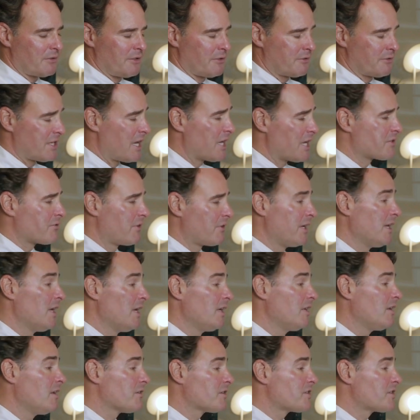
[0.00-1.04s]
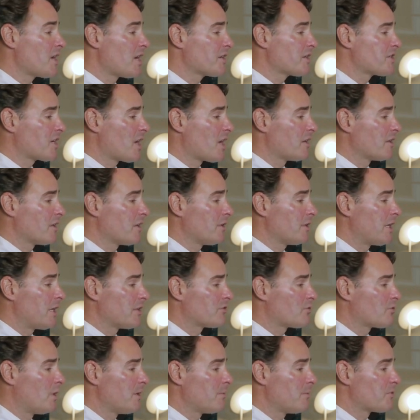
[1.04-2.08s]
tax rate. You know, stock's got to go
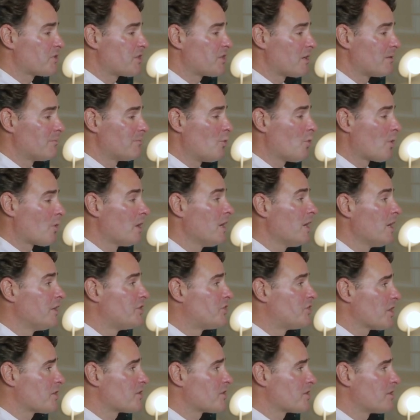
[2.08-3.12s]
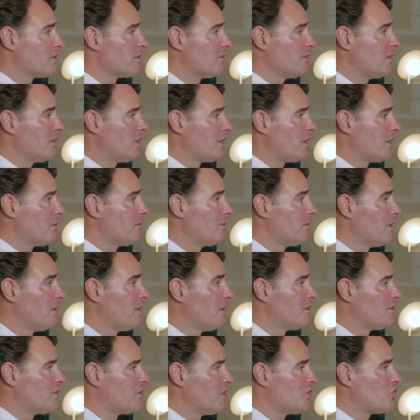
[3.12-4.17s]
down 20% or more, just, you know,
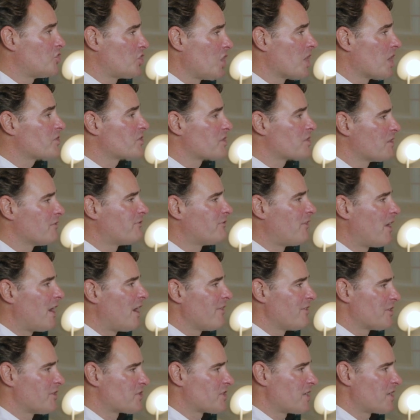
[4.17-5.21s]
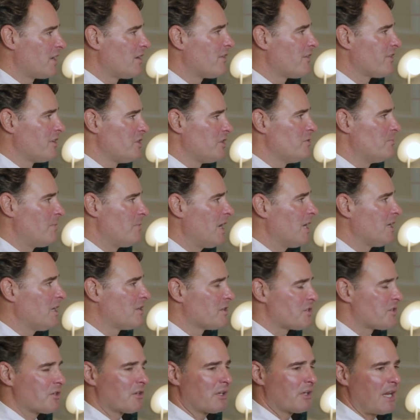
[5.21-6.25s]
to justify the sale that you made,
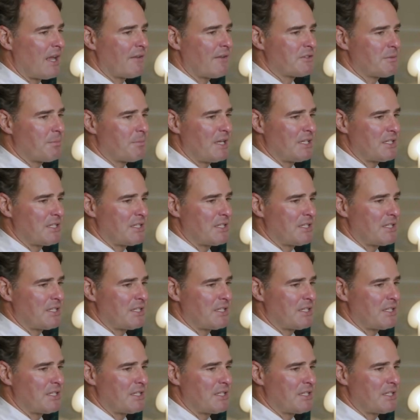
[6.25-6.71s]
because you're going to have to pay